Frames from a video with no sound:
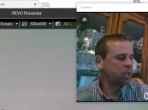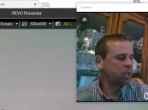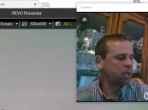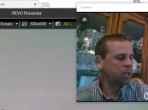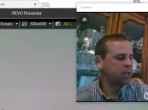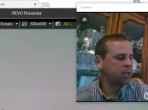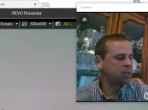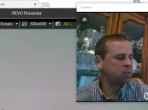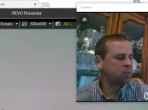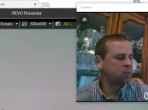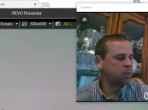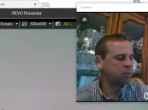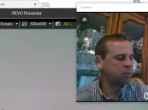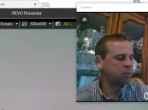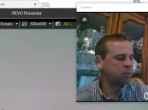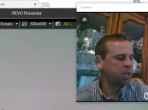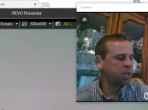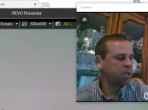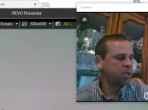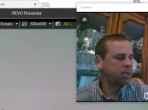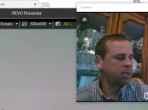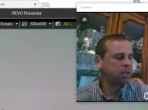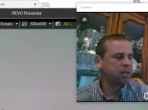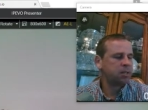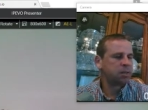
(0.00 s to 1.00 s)
manganese, one
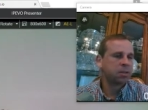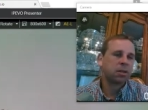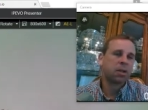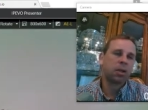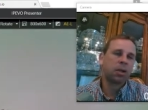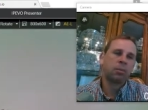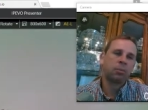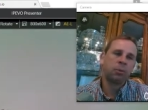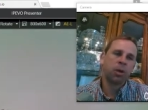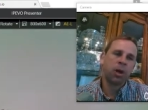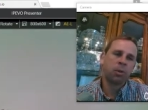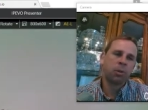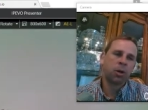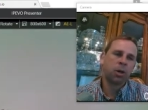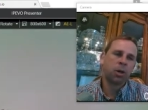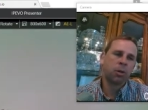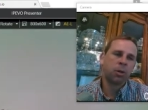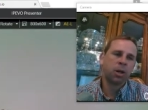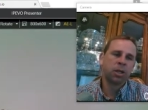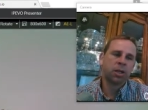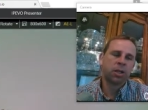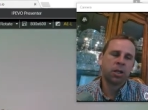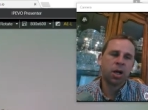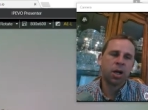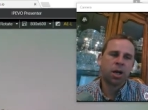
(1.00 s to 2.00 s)
manganese. I'm not worried
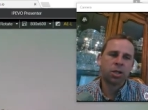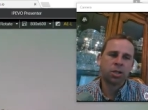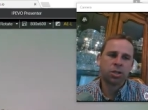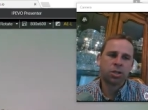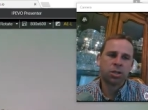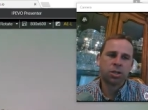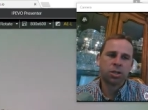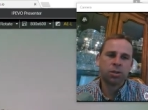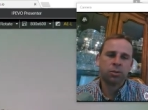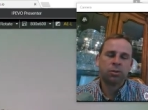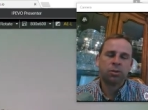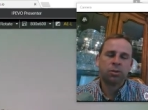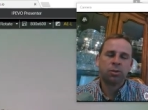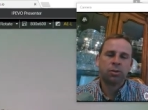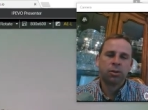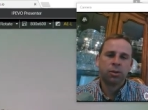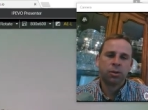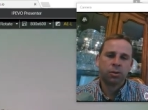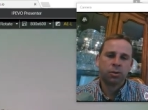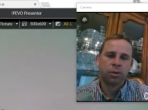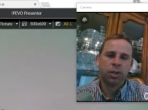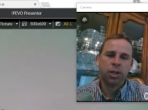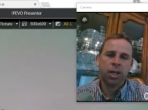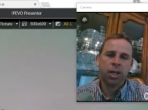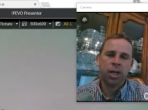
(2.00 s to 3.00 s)
about the oxygen
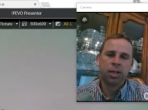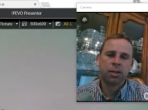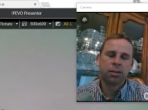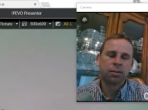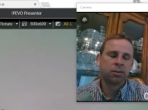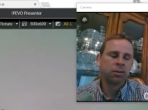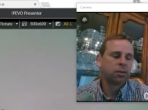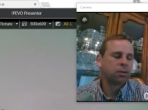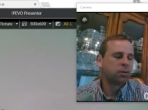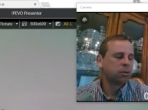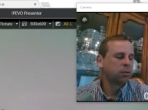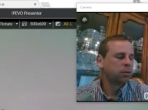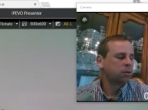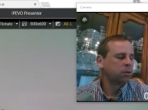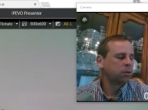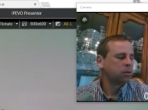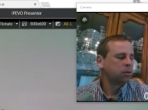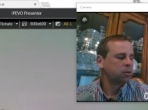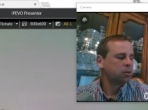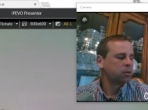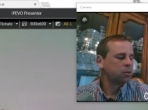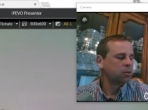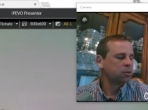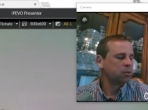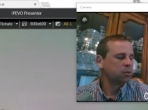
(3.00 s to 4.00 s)
yet,
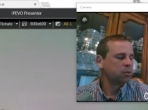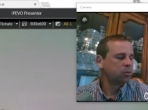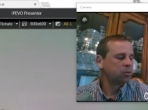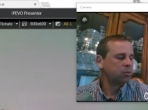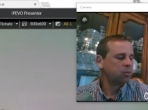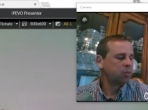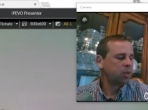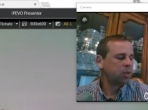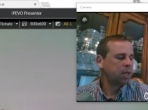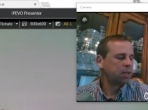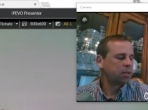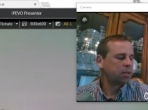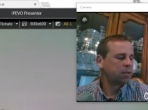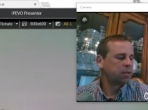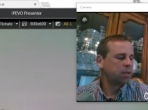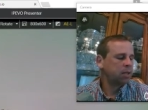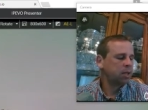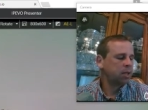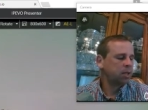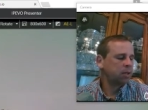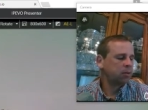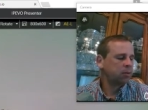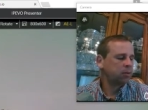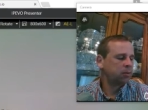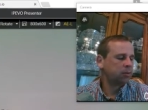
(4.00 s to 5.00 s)
so that's
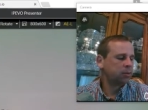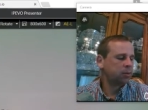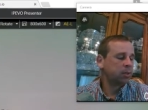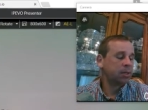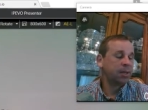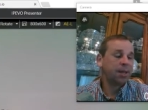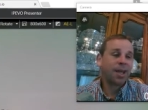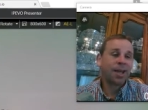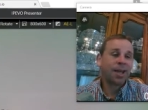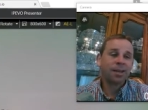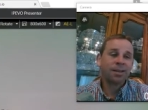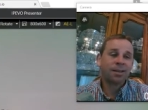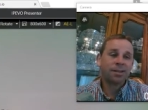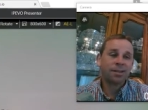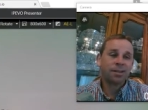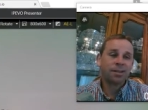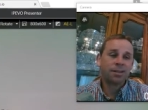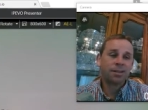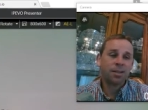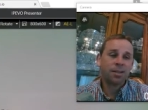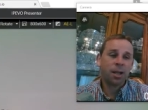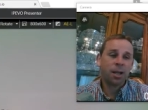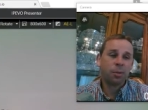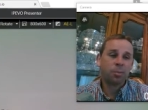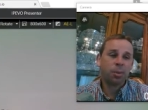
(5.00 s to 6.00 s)
done. The next
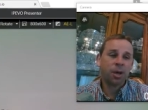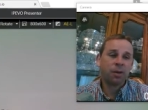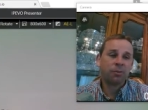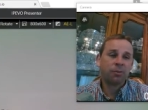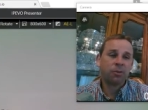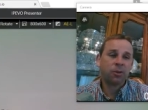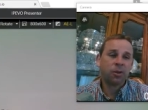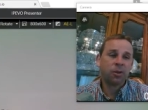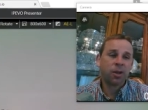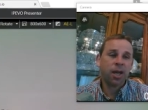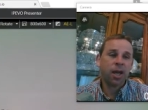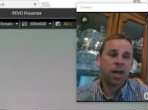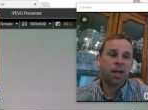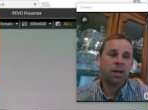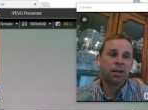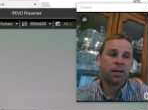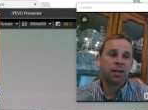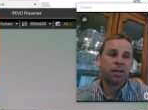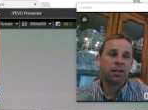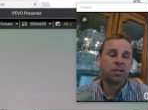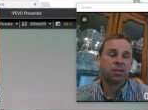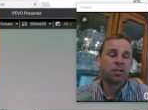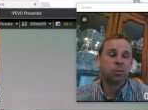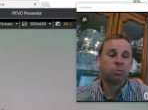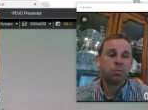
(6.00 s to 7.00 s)
step after that
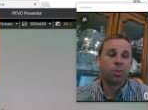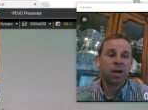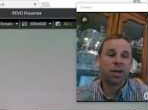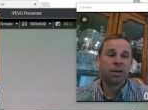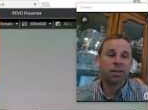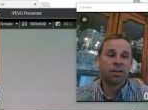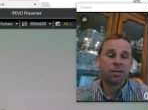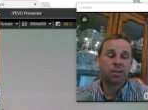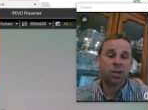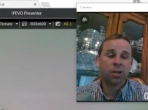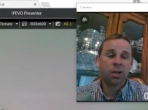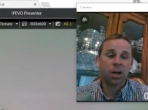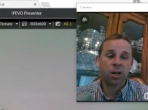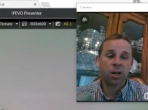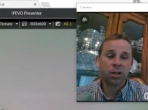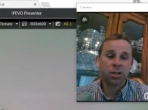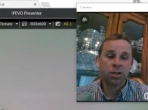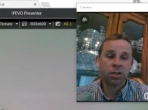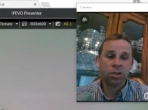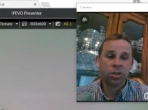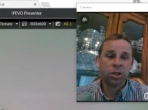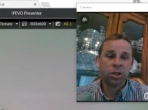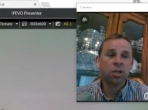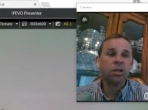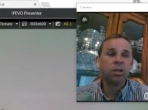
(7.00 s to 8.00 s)
is to balance the
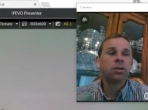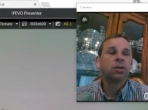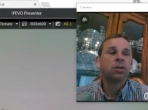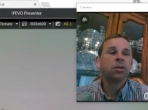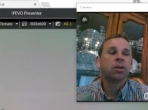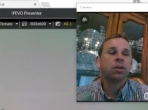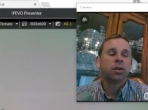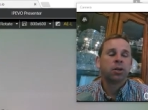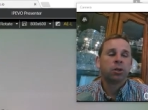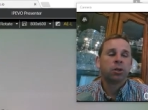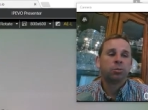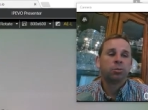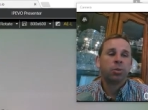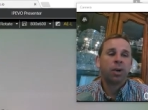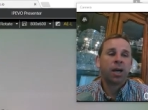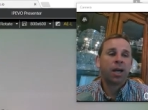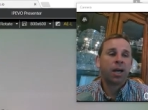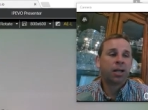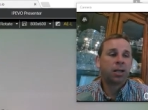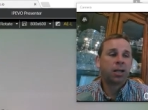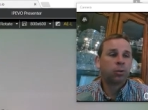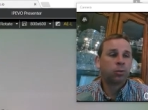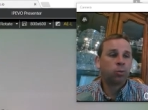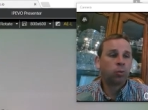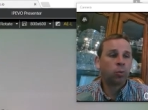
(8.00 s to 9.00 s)
oxygen by
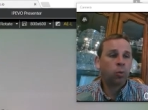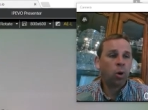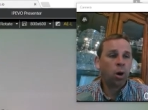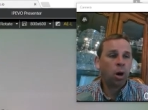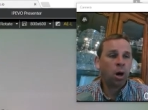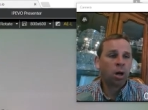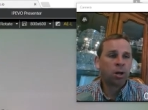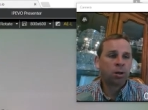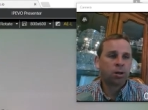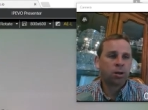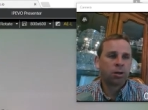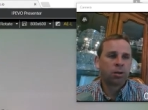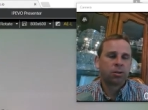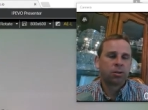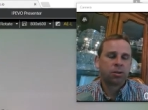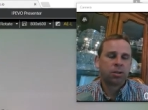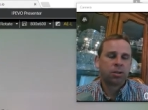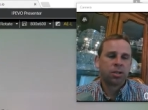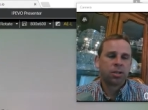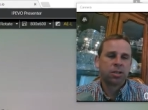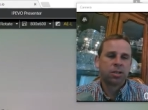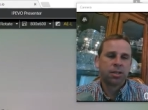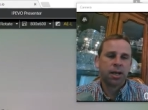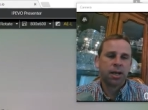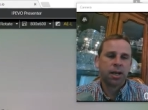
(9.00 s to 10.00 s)
adding water
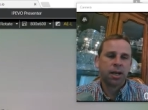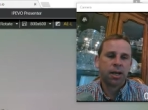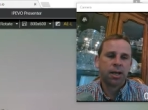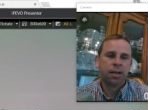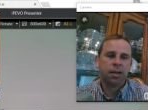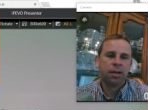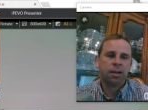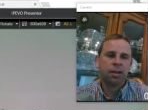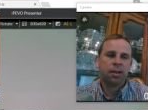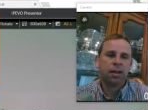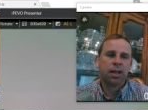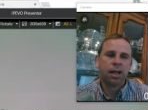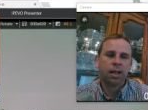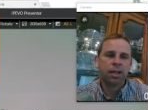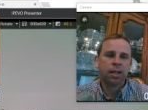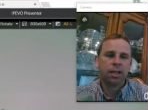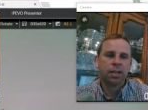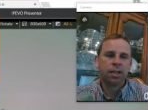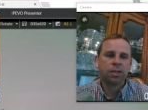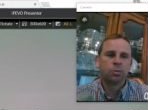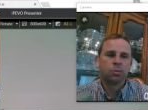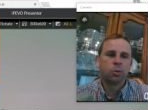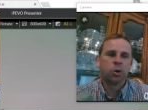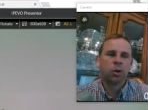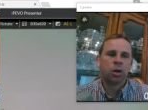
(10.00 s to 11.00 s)
to the side that
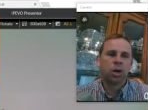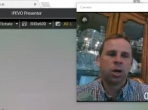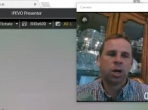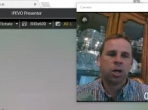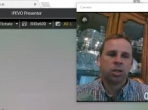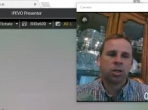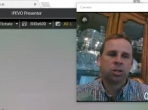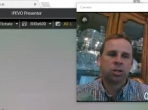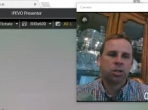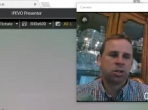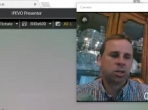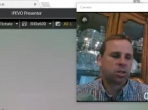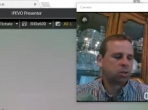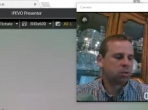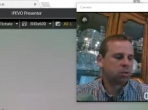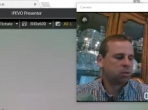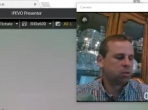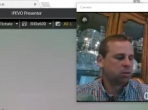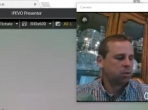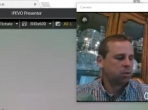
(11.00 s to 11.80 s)
needs more oxygen.